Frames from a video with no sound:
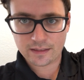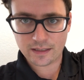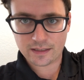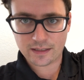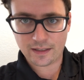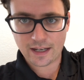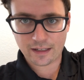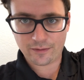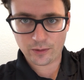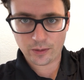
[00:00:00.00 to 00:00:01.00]
to
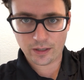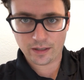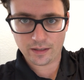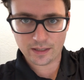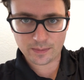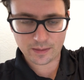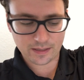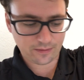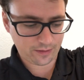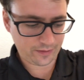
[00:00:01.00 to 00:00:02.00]
select for a
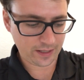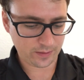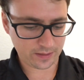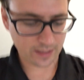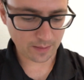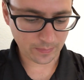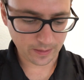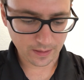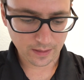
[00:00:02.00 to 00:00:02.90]
specific phenotype.